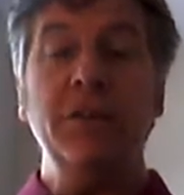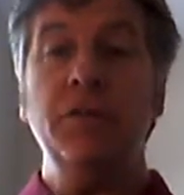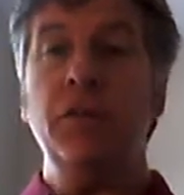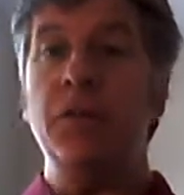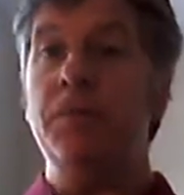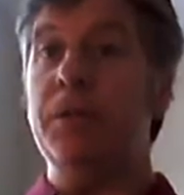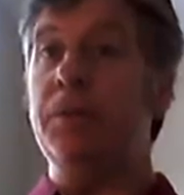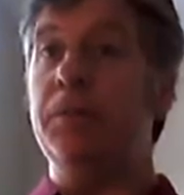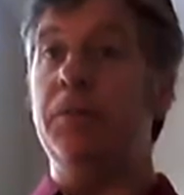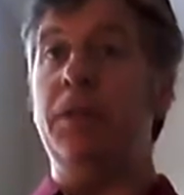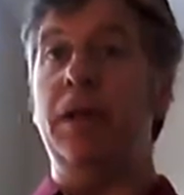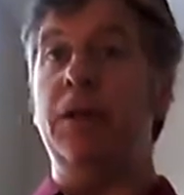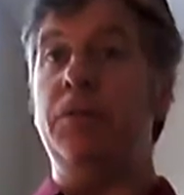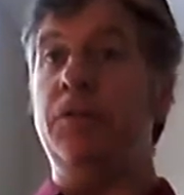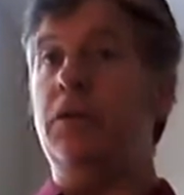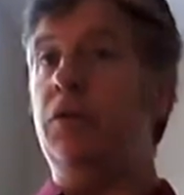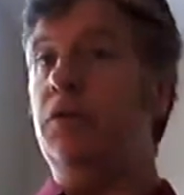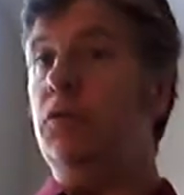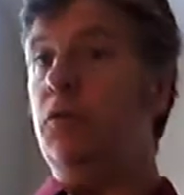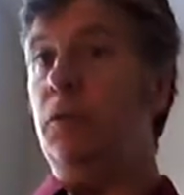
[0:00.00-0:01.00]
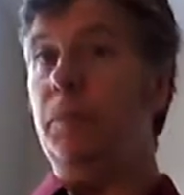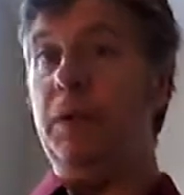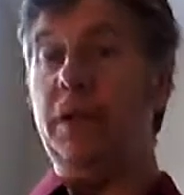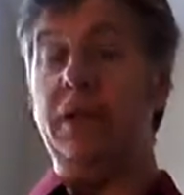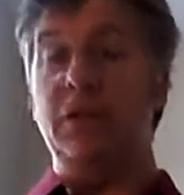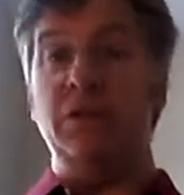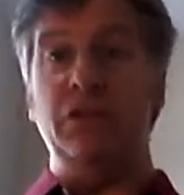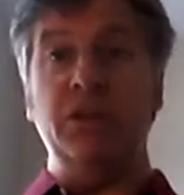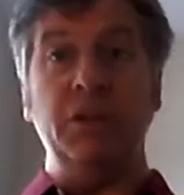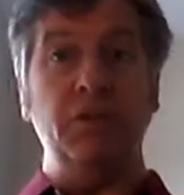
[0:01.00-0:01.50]
There are people out there who are
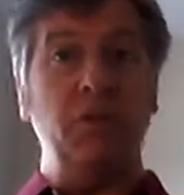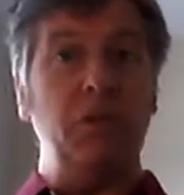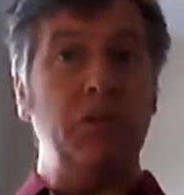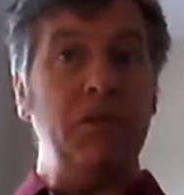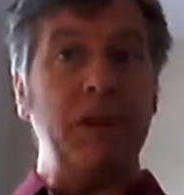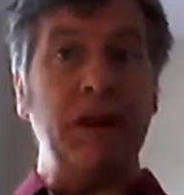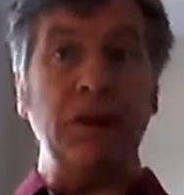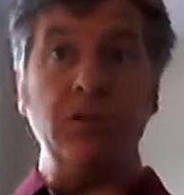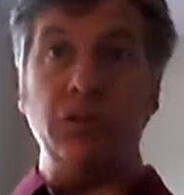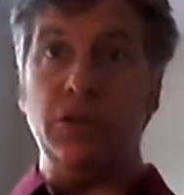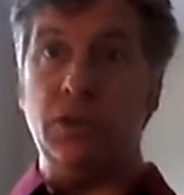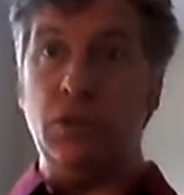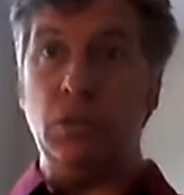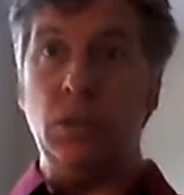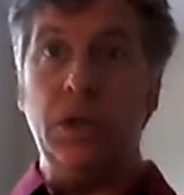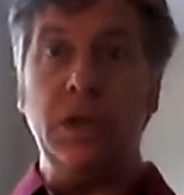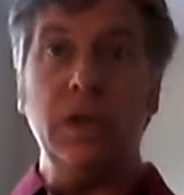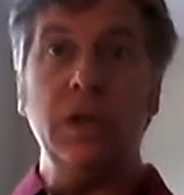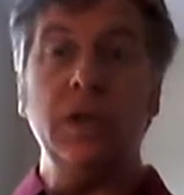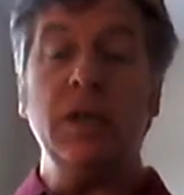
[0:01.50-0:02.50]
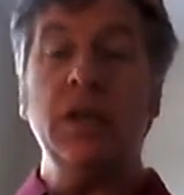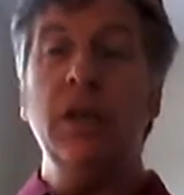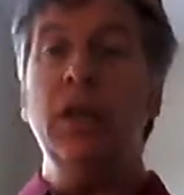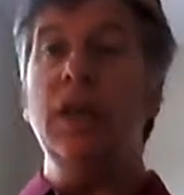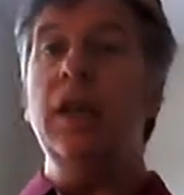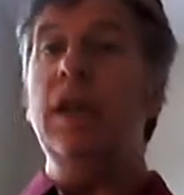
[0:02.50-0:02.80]
making several thousand a week,